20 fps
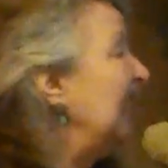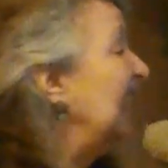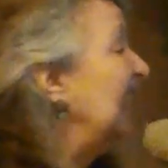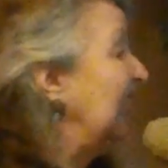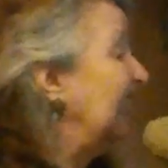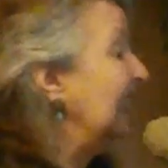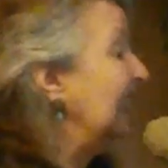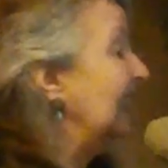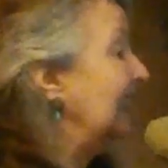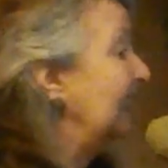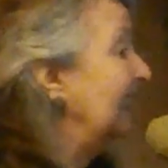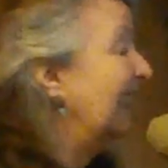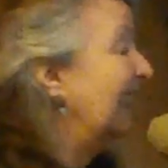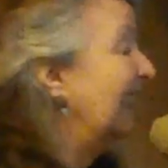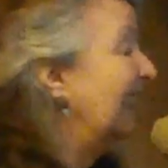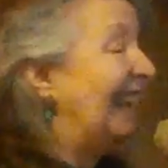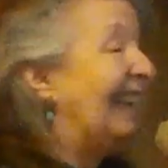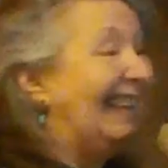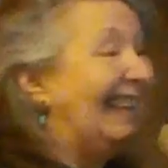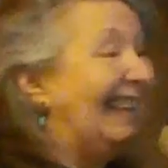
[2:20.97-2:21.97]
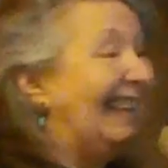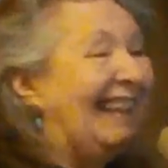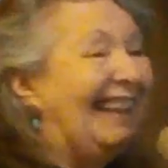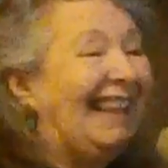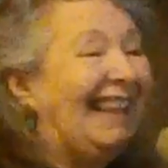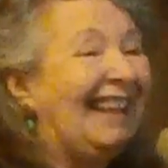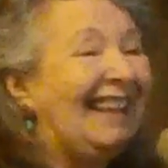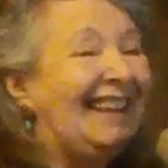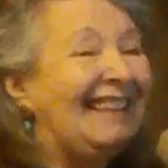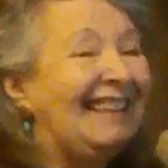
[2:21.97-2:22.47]
in it.
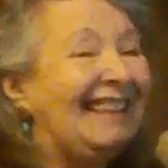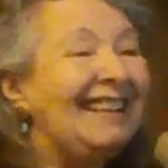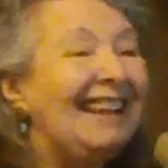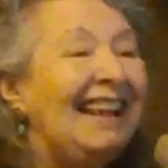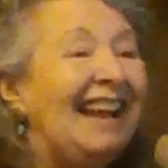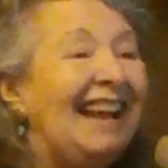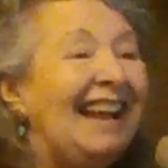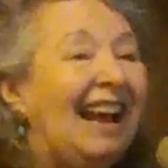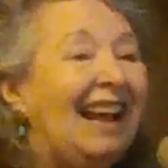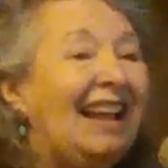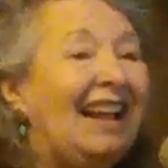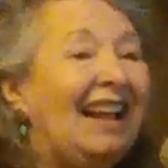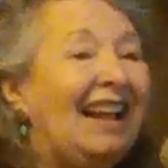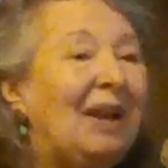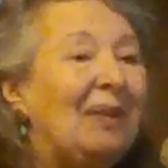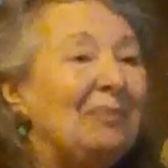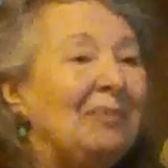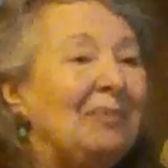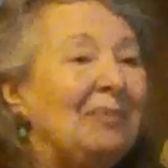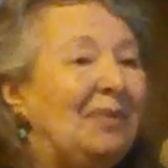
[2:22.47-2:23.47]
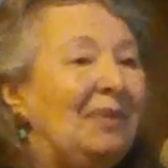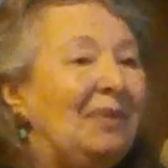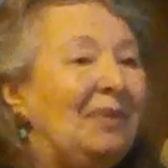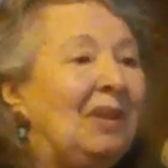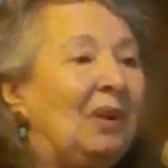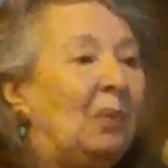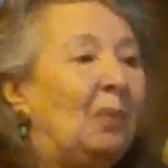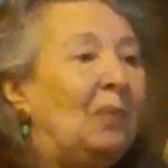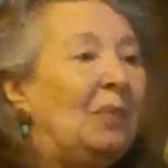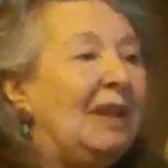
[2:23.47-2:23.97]
And
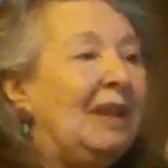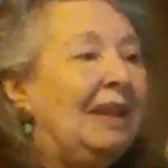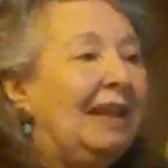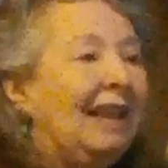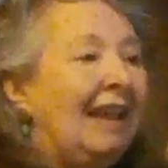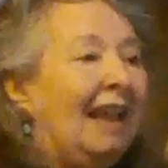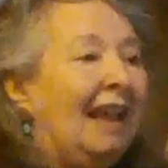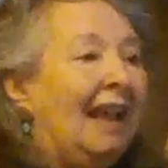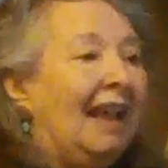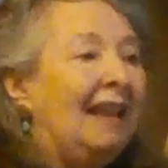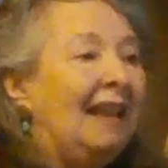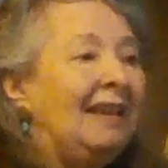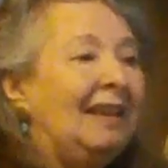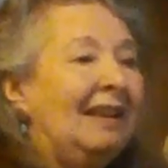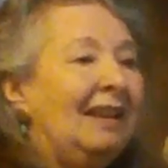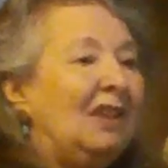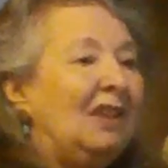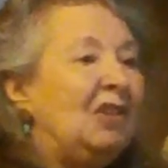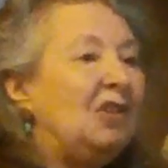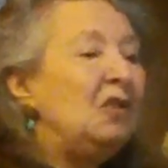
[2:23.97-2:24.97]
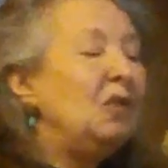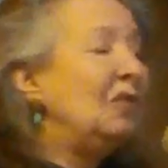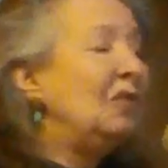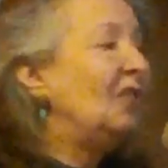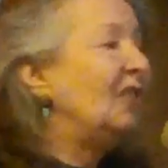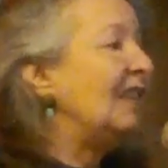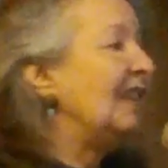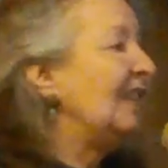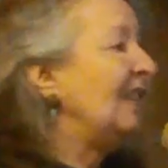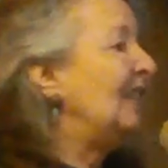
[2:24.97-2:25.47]
we can
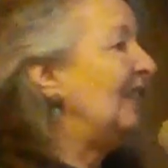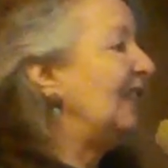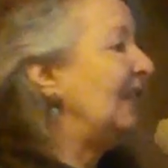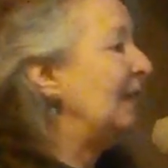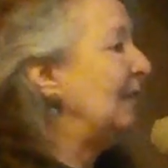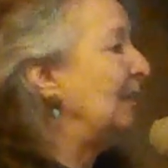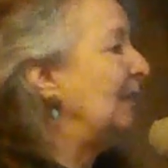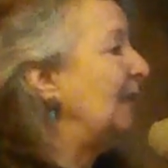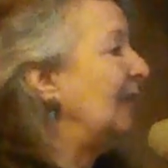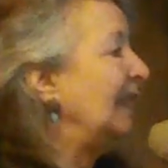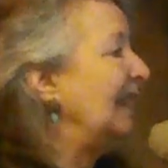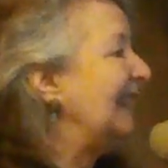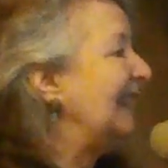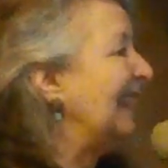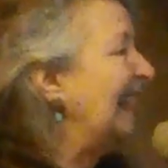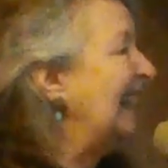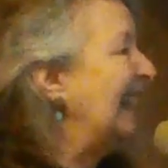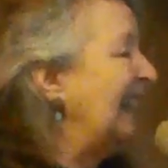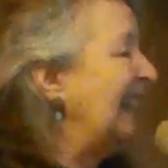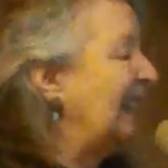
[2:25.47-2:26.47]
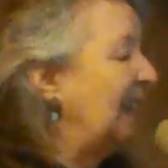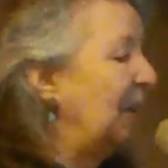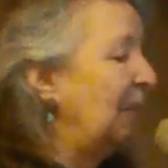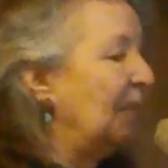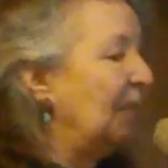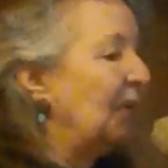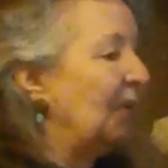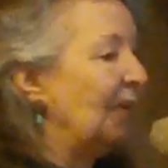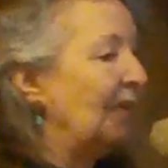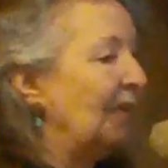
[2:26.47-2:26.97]
use this symbol as any
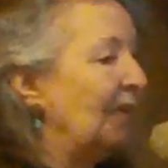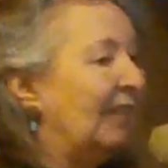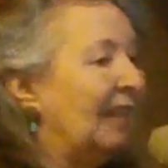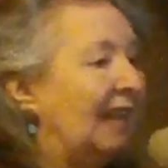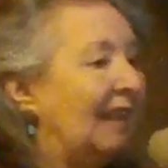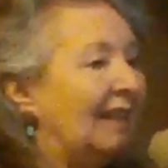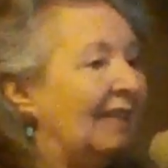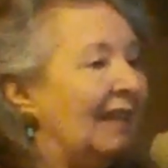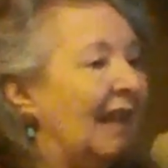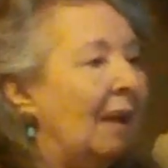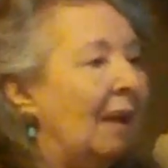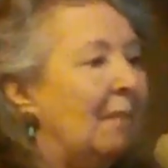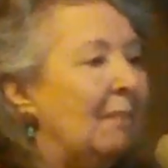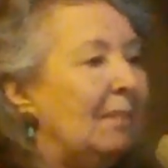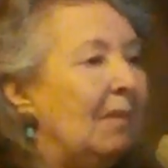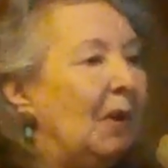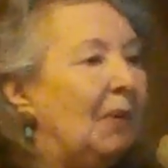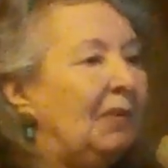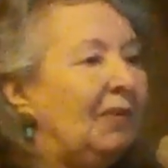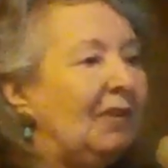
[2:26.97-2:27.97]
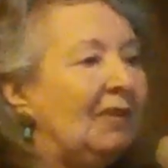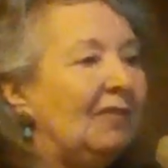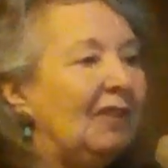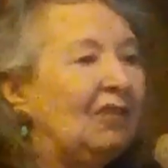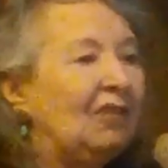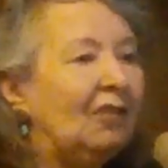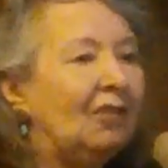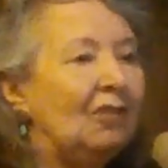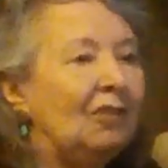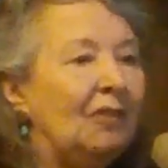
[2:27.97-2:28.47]
number of things. Most of
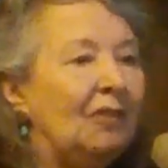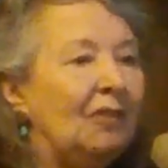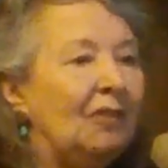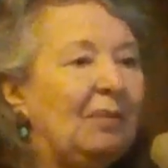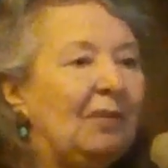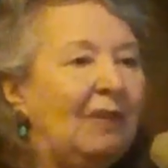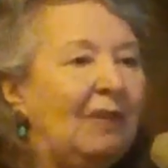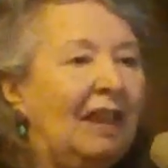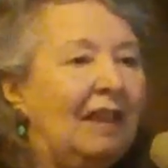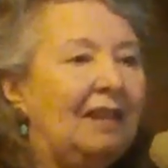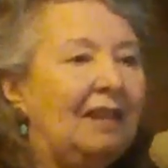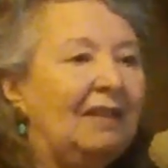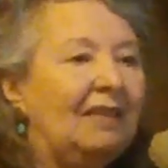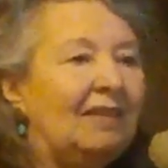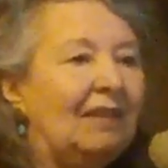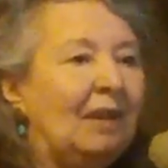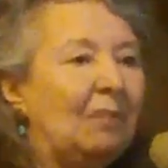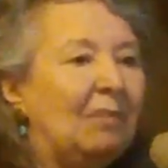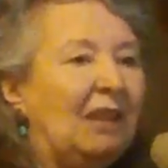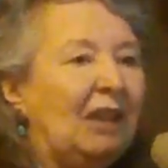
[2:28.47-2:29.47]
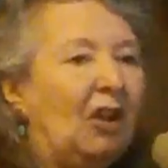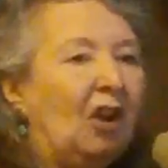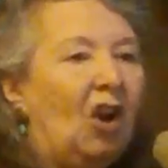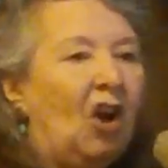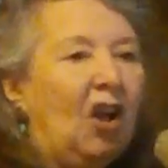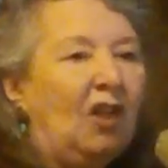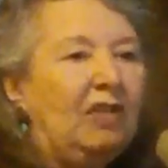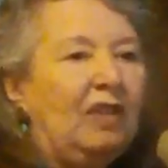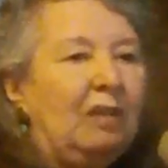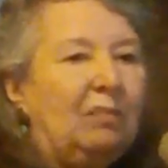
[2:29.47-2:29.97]
us grew up saying something
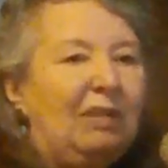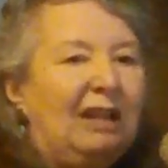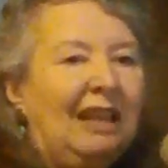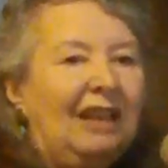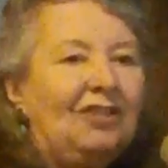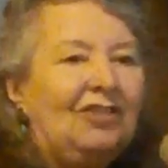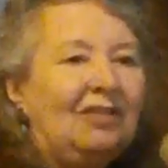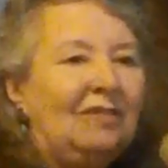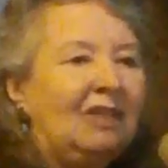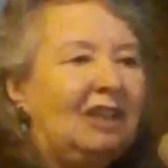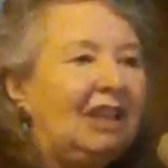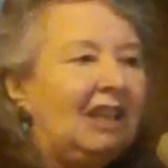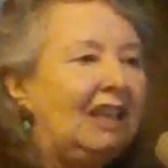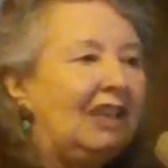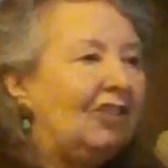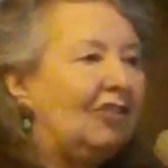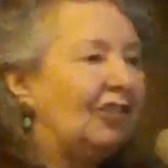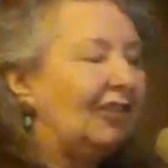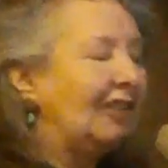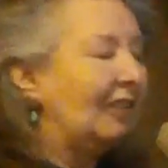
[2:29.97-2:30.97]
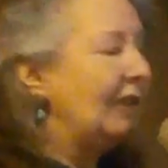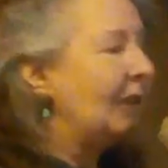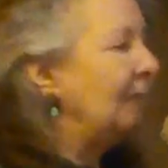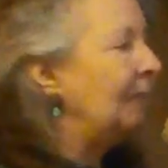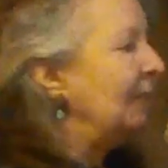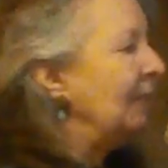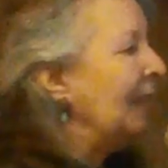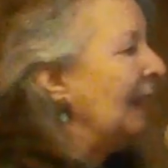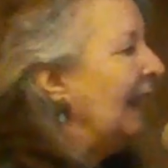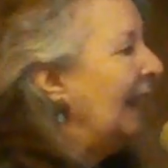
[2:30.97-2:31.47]
called the Pledge of Allegiance.
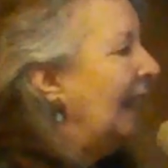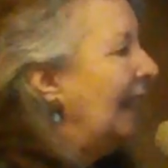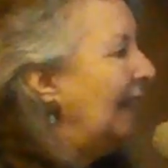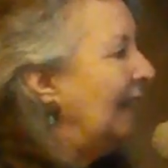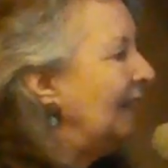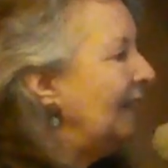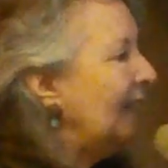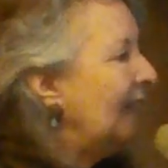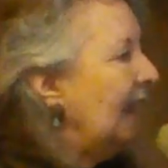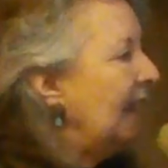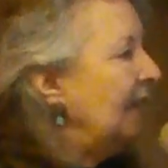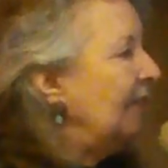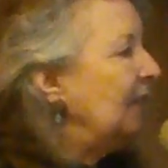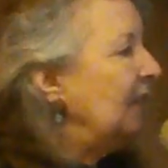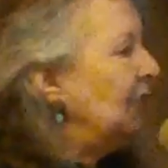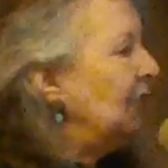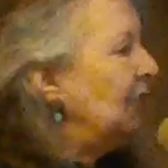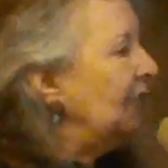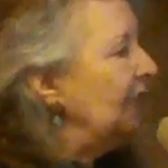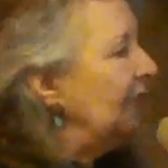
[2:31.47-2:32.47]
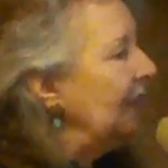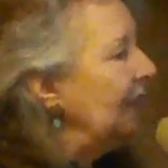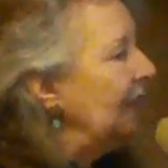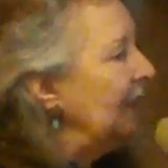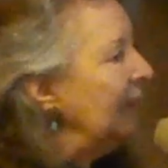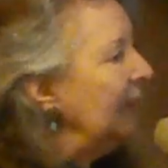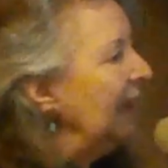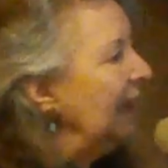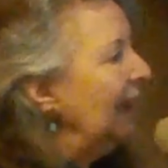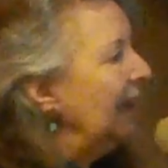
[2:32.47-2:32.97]
And it's kind of interesting
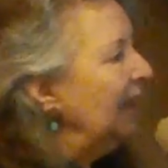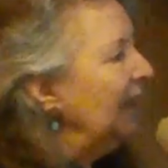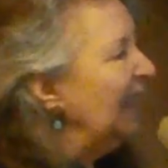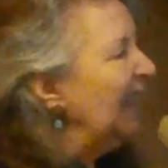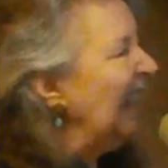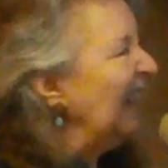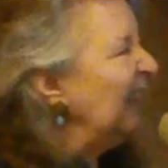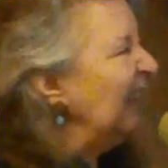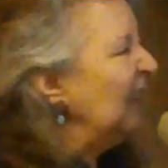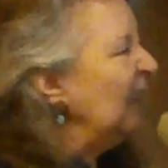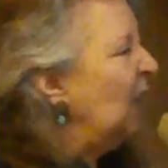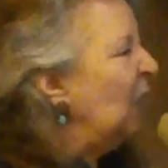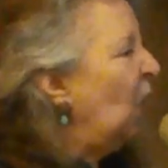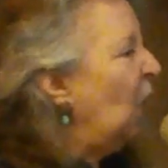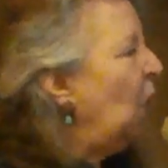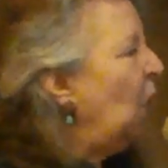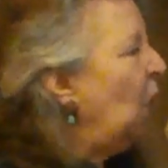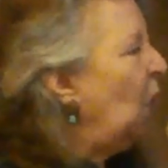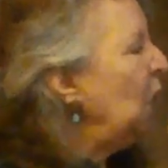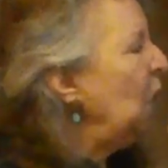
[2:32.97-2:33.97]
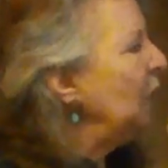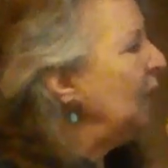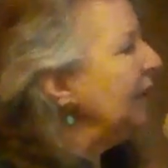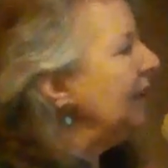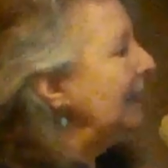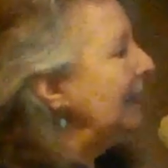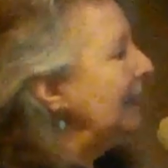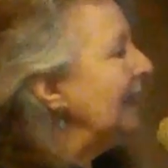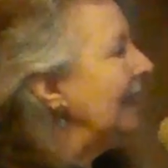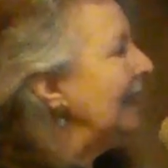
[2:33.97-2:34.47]
because that's an old